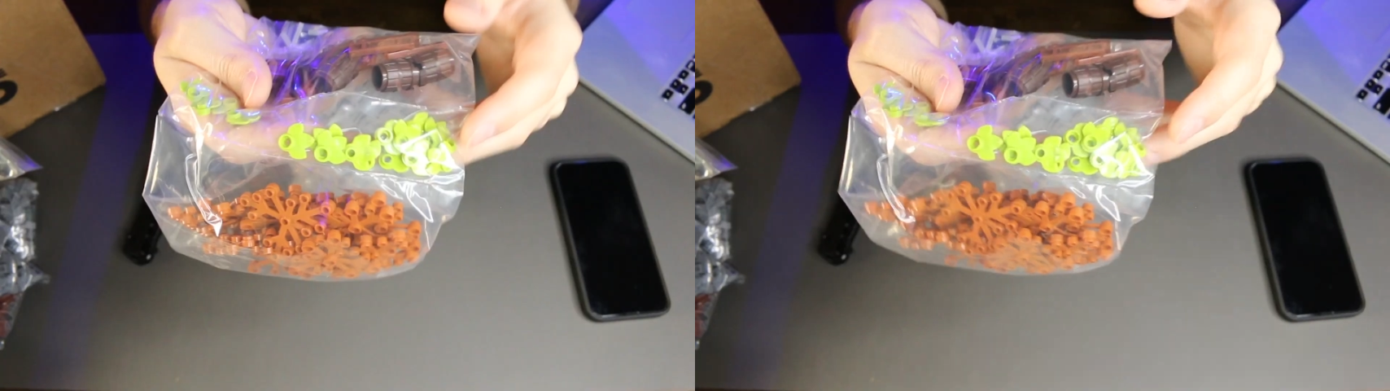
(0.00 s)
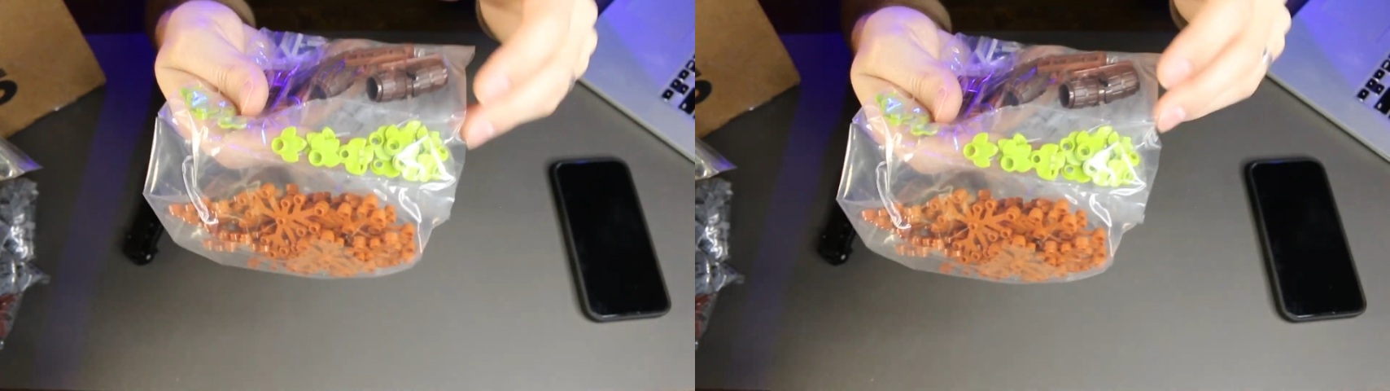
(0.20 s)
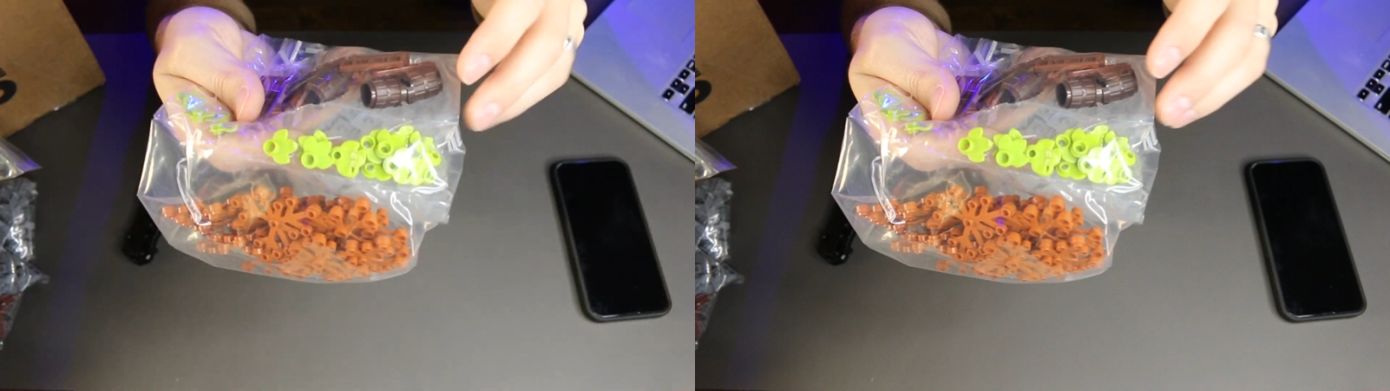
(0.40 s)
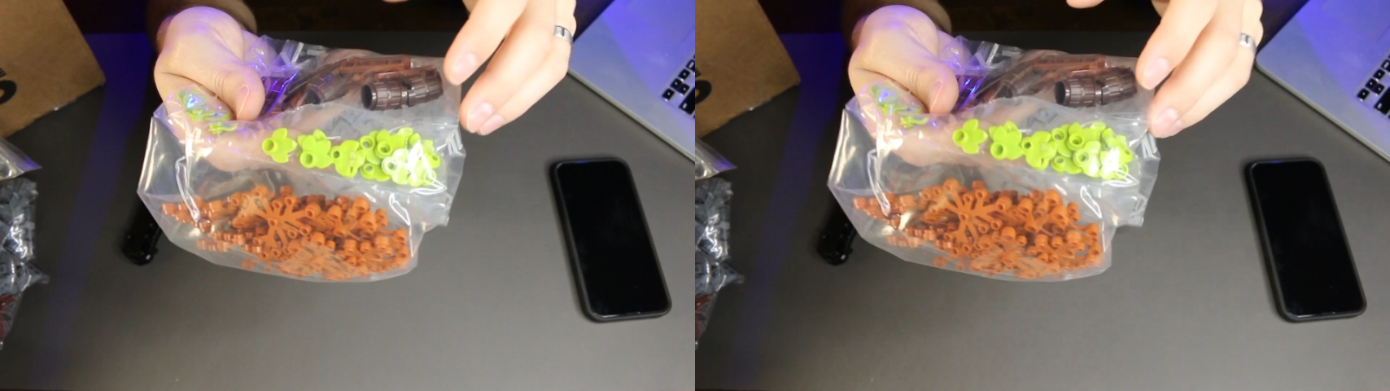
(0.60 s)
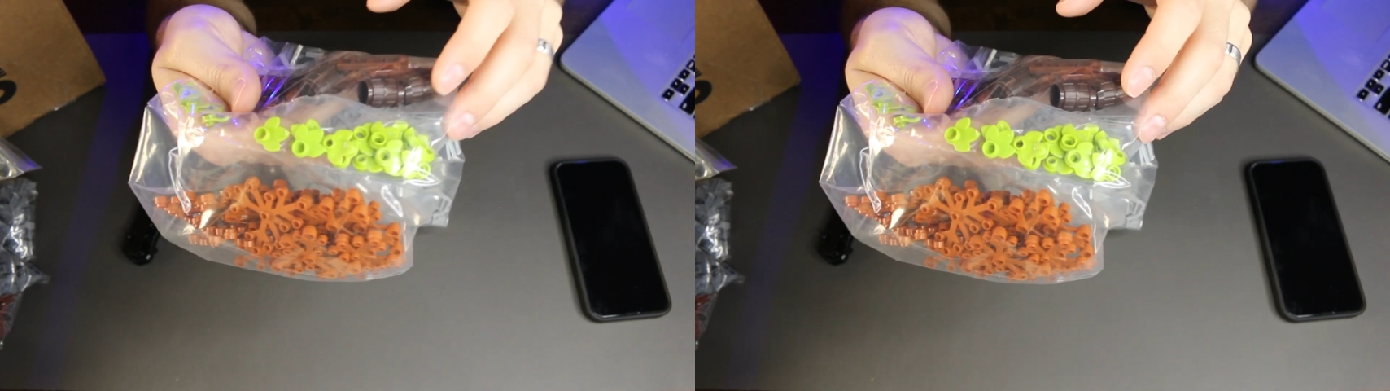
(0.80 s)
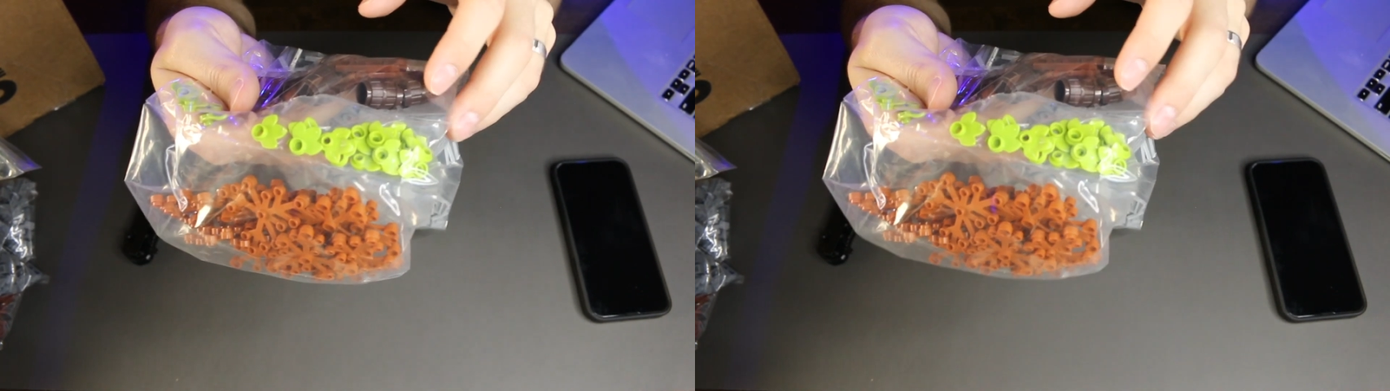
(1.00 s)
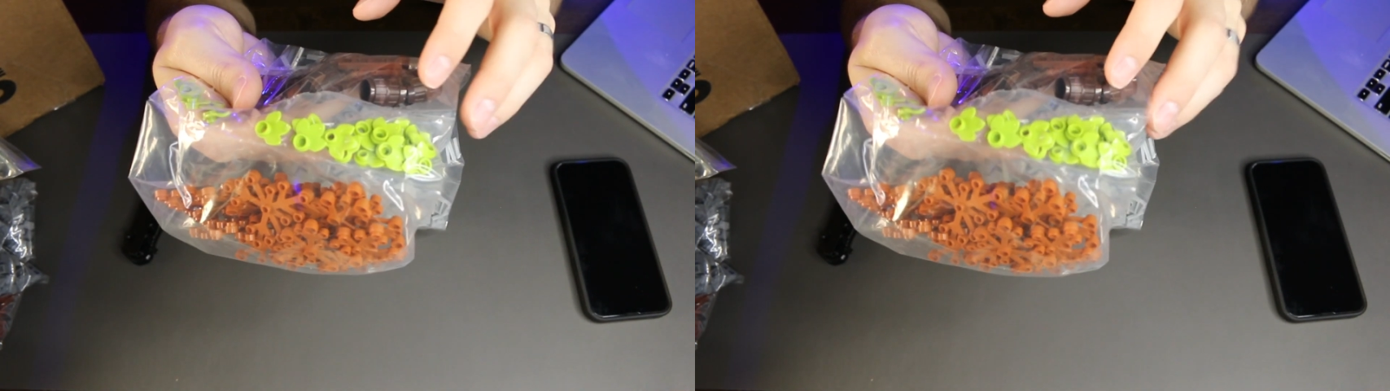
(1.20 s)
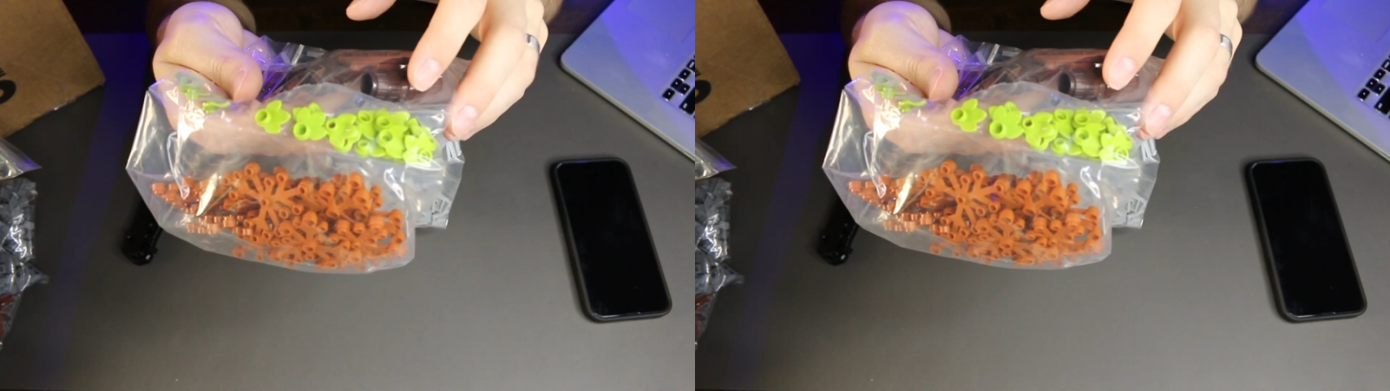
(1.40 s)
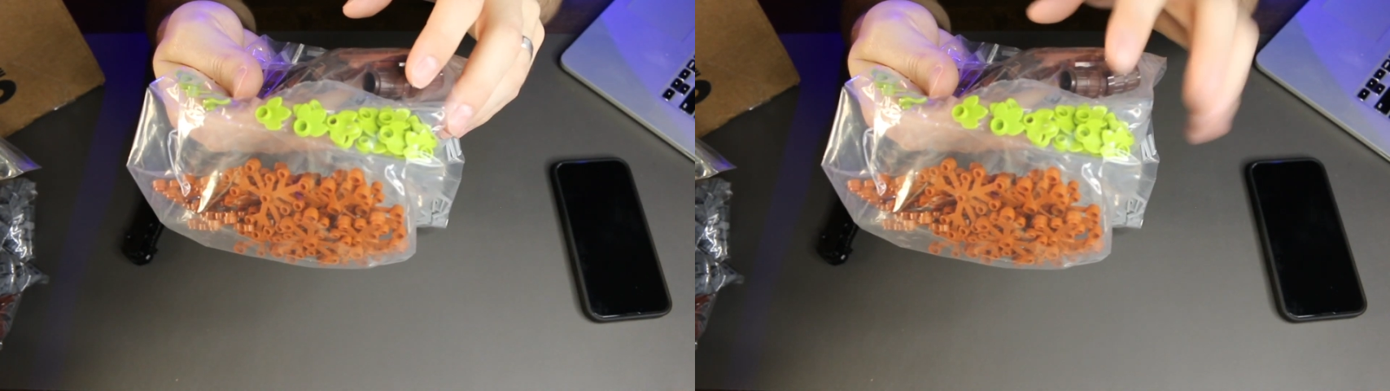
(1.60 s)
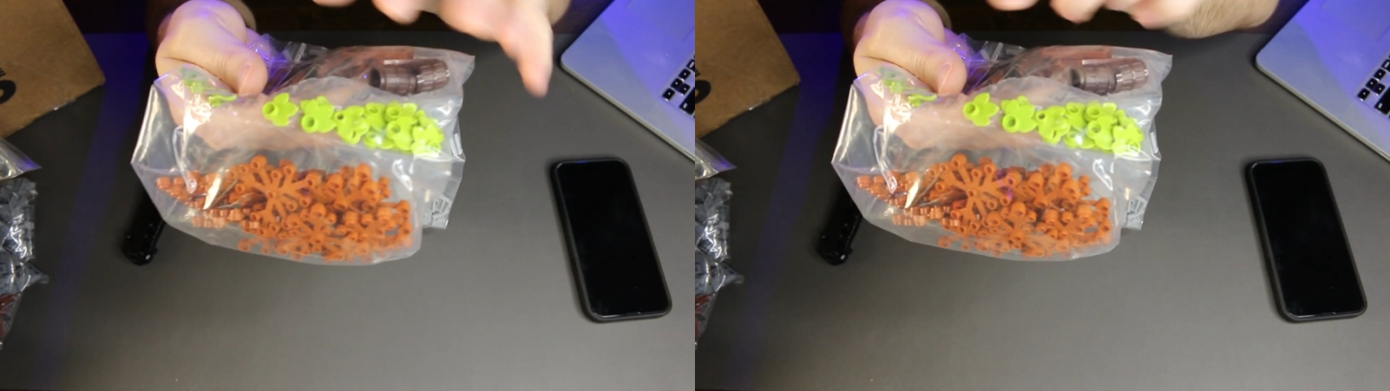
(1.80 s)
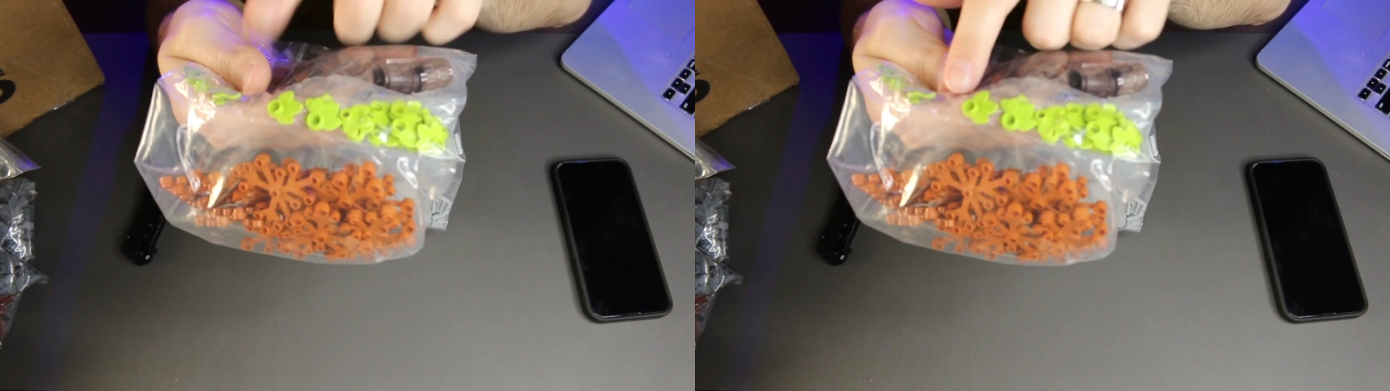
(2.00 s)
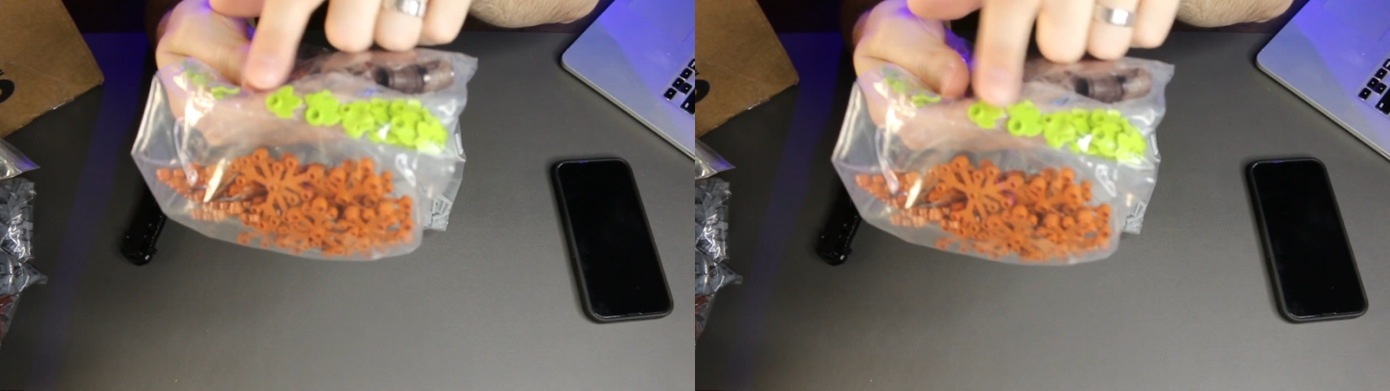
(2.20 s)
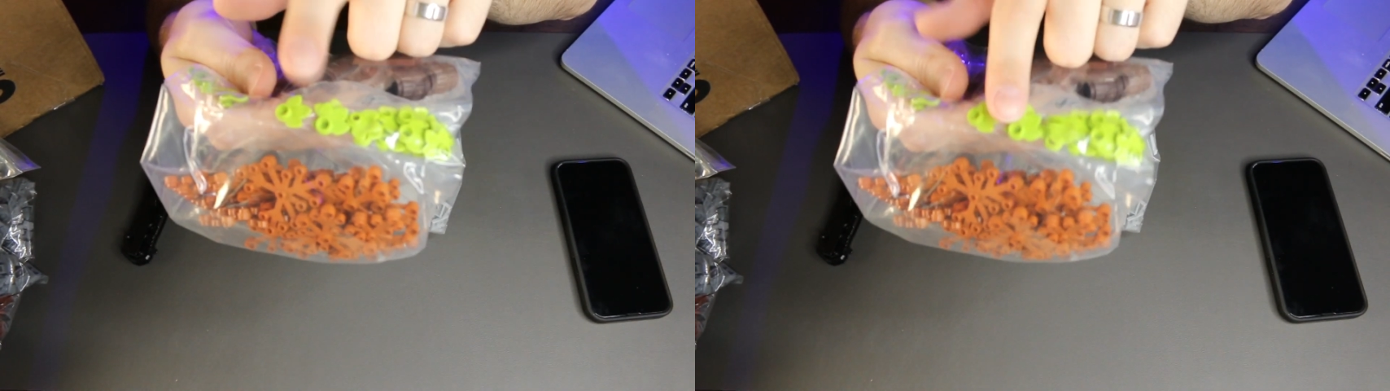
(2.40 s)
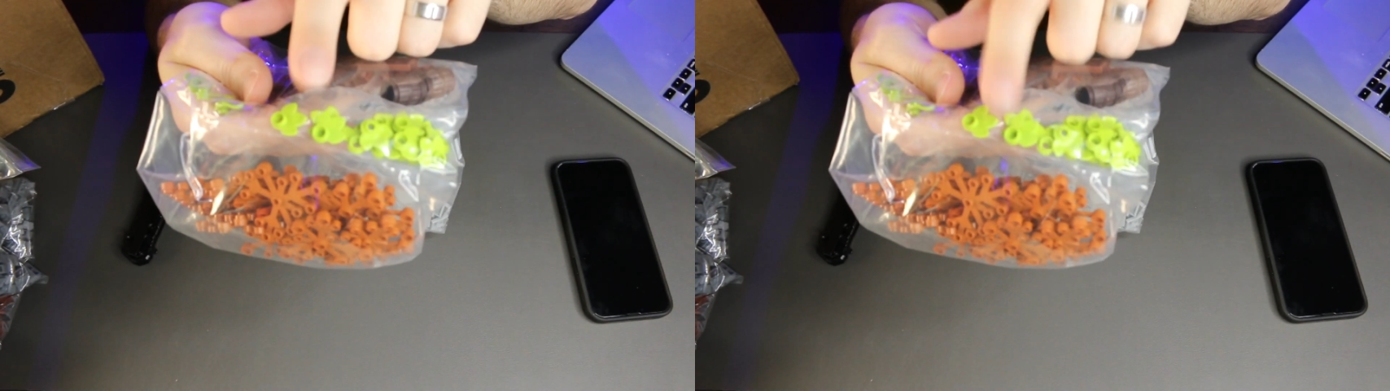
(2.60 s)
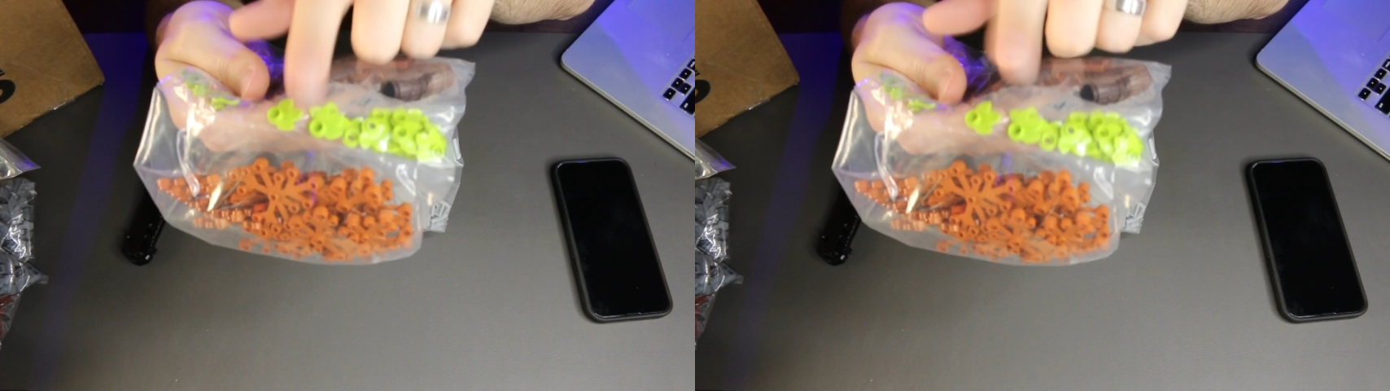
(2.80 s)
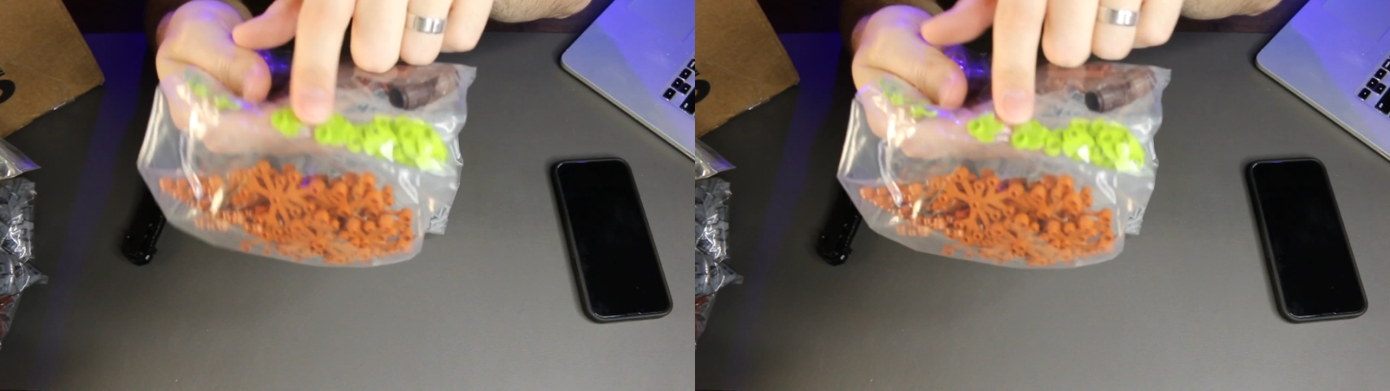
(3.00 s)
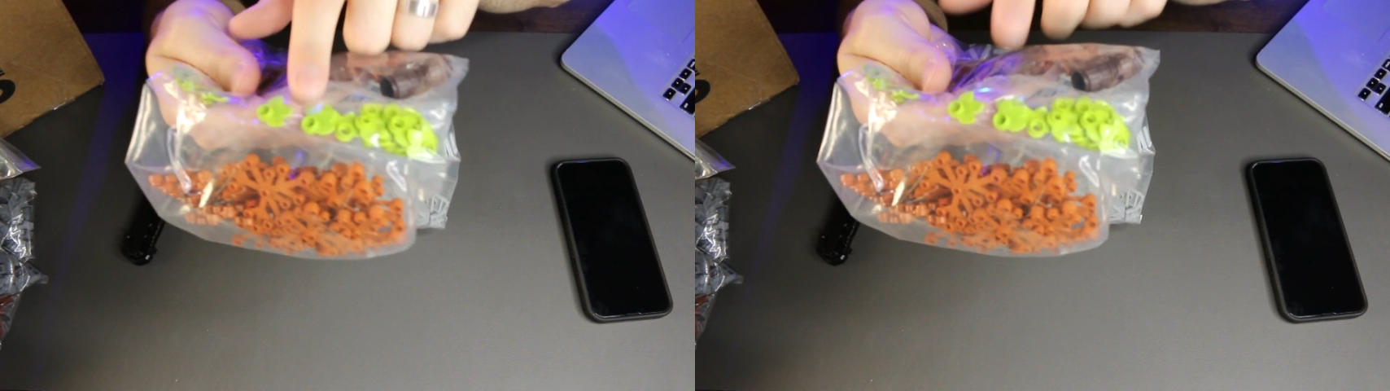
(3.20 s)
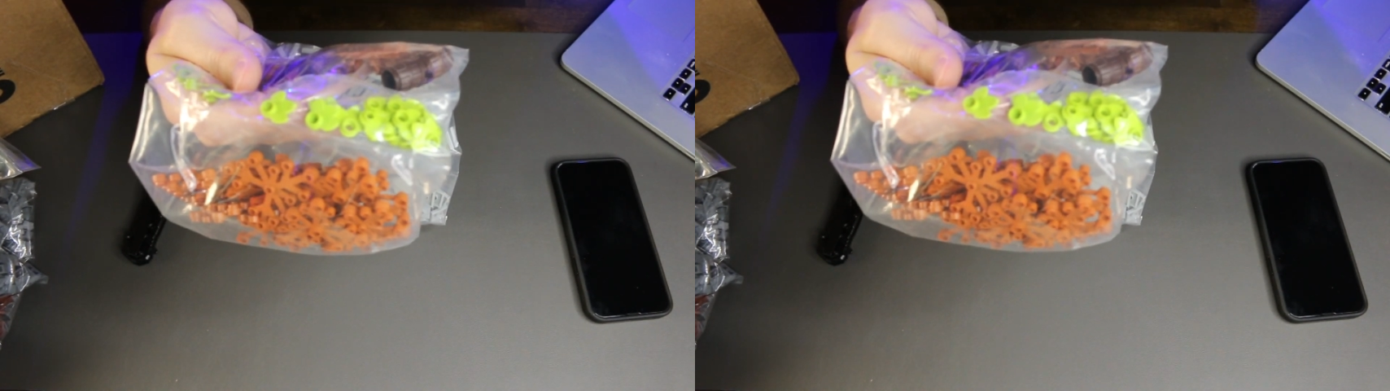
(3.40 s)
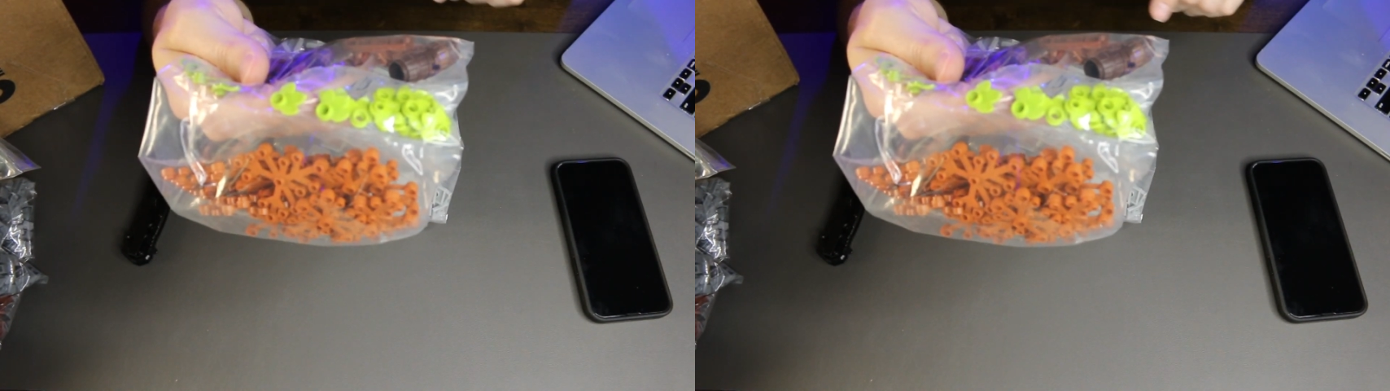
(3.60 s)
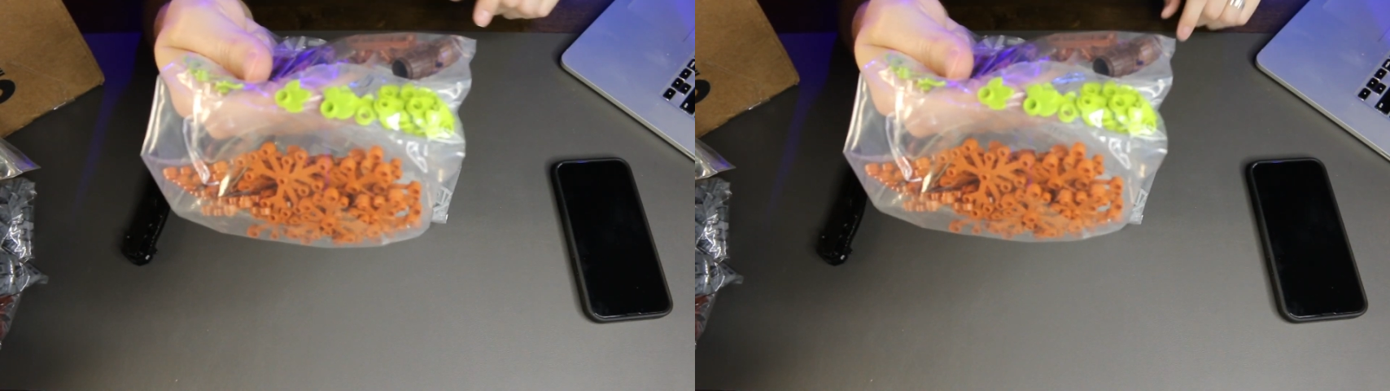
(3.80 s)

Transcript: (no speaker visible)